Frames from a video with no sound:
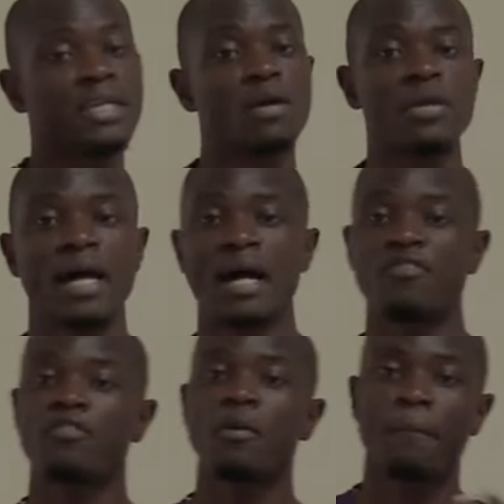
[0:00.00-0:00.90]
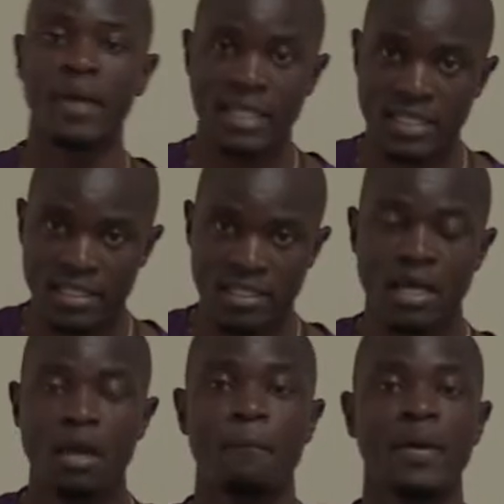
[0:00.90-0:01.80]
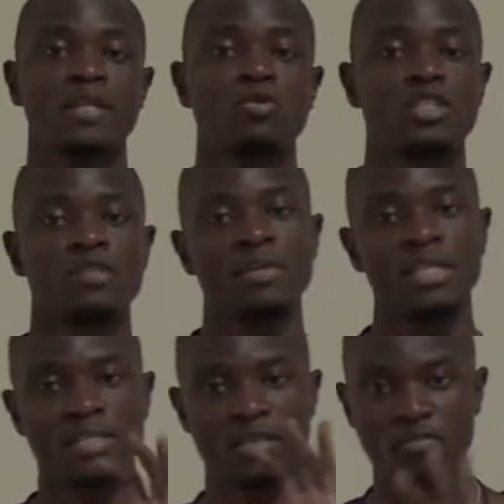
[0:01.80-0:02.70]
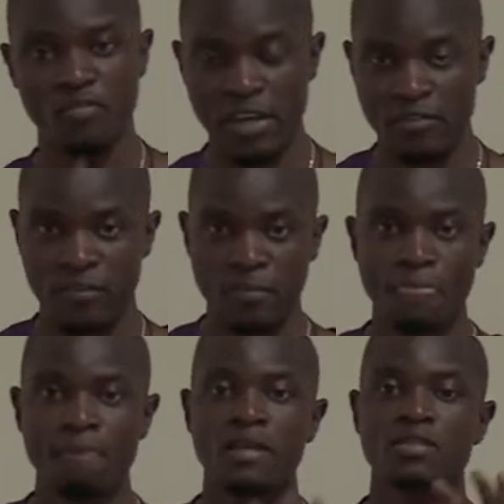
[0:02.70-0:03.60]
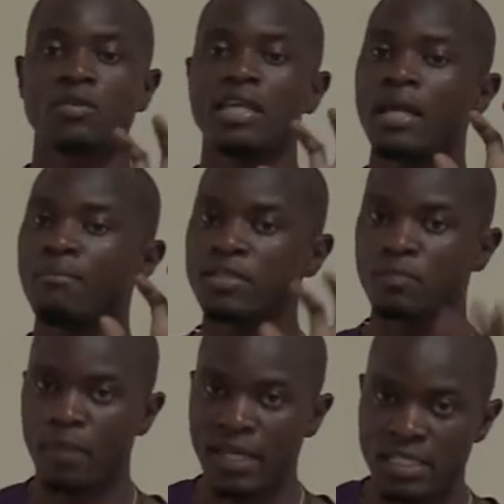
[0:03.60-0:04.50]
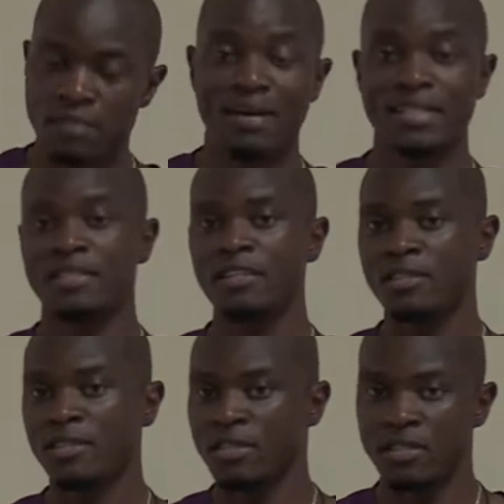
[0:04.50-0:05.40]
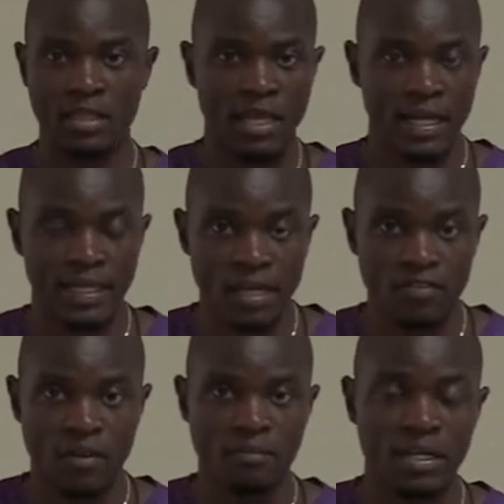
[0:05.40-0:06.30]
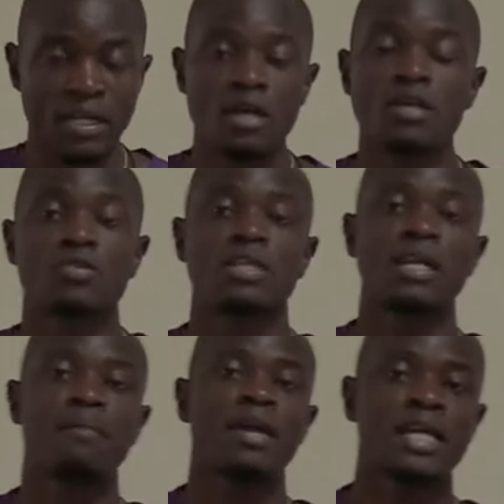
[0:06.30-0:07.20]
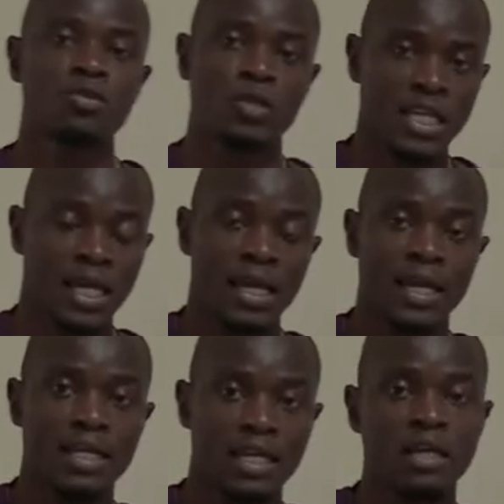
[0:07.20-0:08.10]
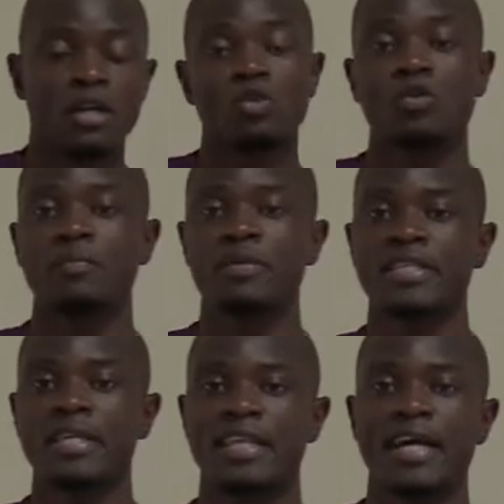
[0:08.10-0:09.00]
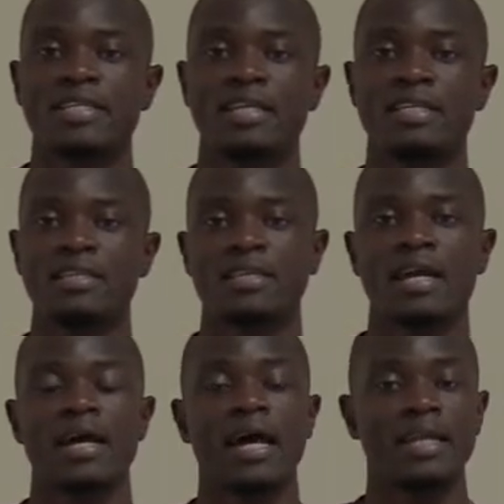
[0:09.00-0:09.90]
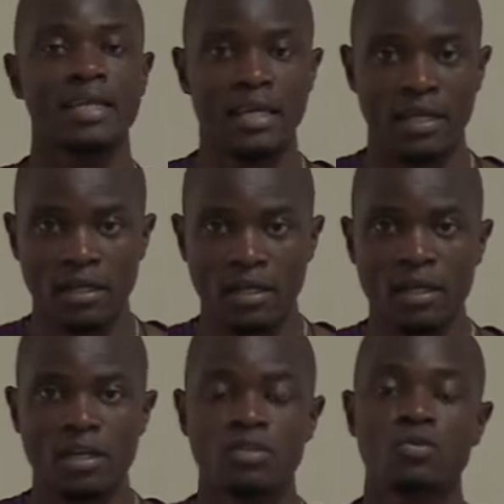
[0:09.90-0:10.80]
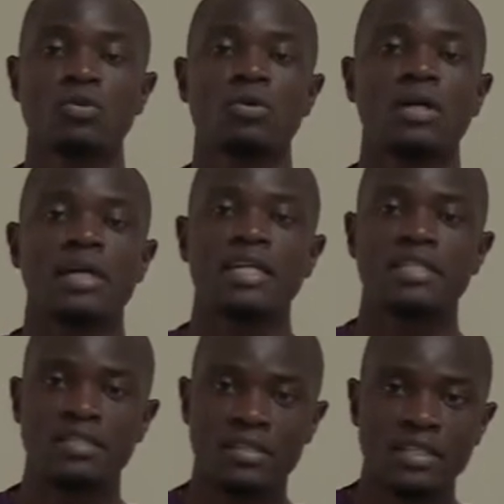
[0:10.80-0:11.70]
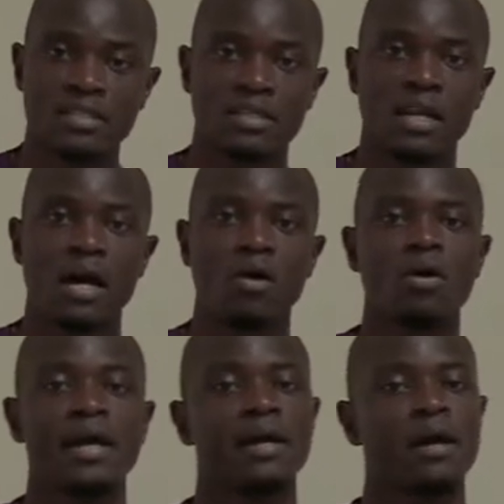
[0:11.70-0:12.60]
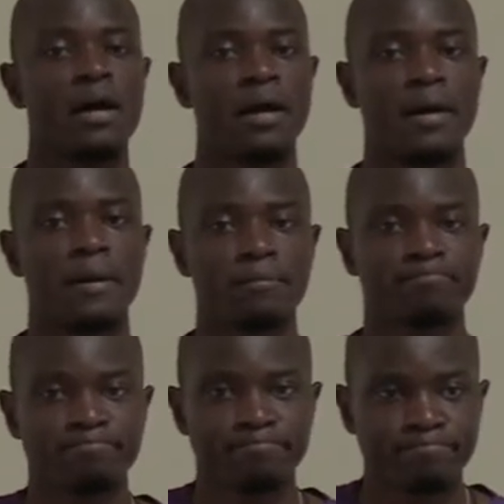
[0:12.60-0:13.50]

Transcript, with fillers: here we have pent. Pent, which means five. So the name is pent, but since it is in the alkane family, so the name ends with A-N-E to represent that it is an alkane. So it reads now pentane.